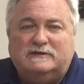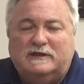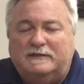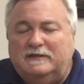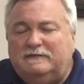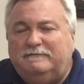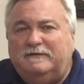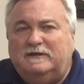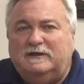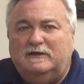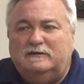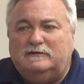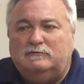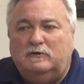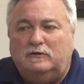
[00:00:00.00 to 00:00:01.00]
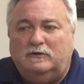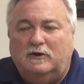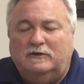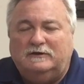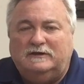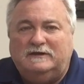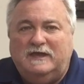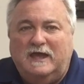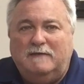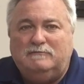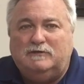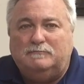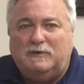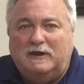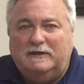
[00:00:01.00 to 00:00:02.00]
So these videos on our
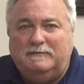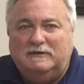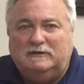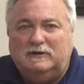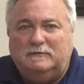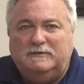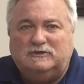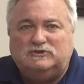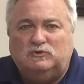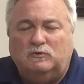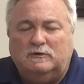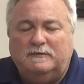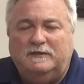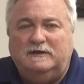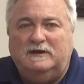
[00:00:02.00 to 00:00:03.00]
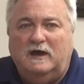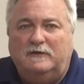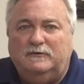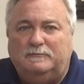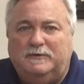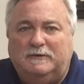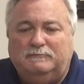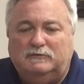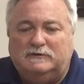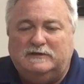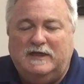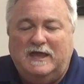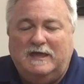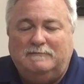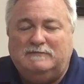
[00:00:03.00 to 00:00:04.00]
games will probably be a little bit shorter than other people's
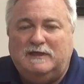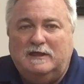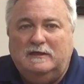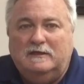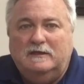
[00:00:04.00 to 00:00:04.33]
games